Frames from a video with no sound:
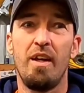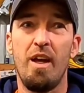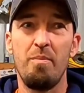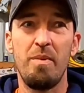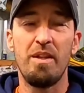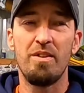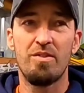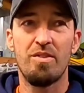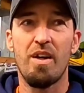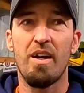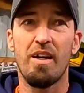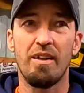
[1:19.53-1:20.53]
It means
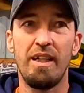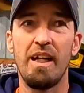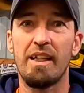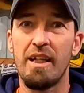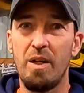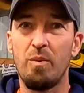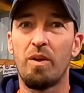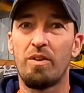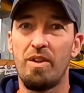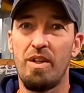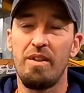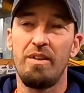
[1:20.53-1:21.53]
getting
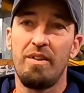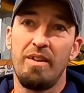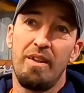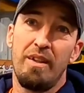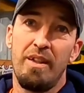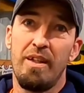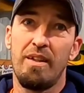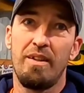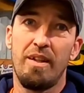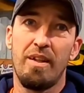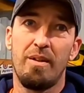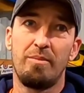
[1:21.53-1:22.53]
work done and
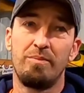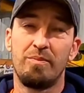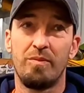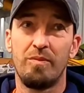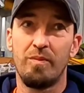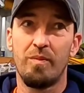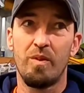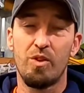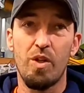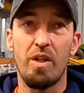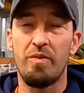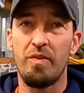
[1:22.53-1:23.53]

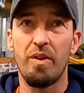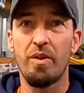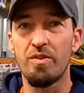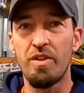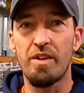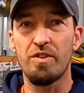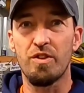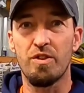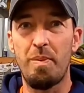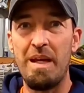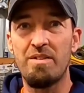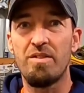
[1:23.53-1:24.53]
trying to fill those extra
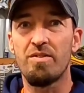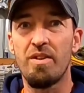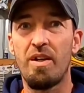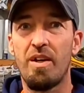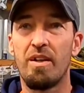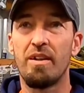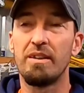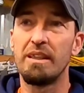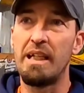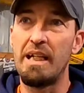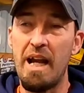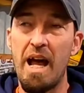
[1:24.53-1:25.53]
spaces that are
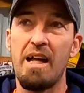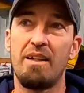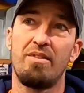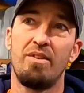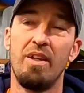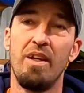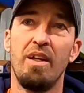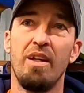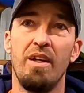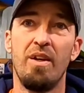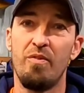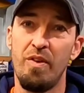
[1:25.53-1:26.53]
not
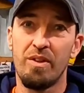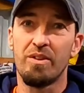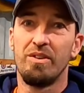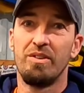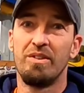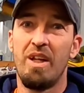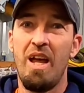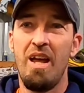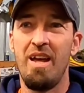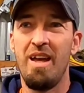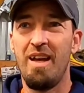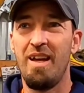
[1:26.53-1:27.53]
filled.
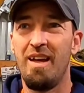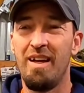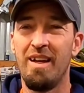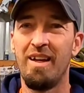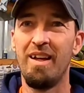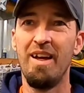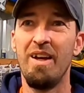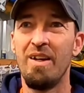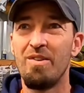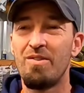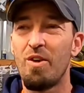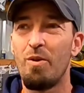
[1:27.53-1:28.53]

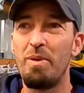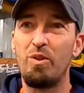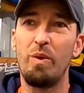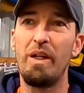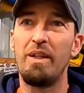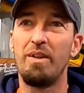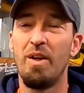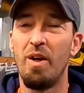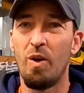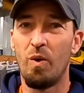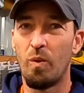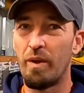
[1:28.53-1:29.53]
So between
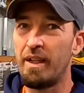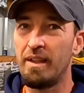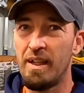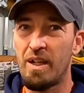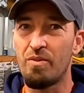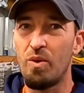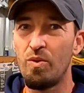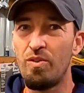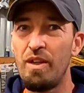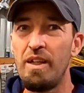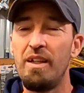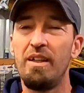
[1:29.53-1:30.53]
working a lot of
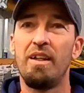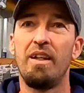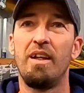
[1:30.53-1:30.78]
OT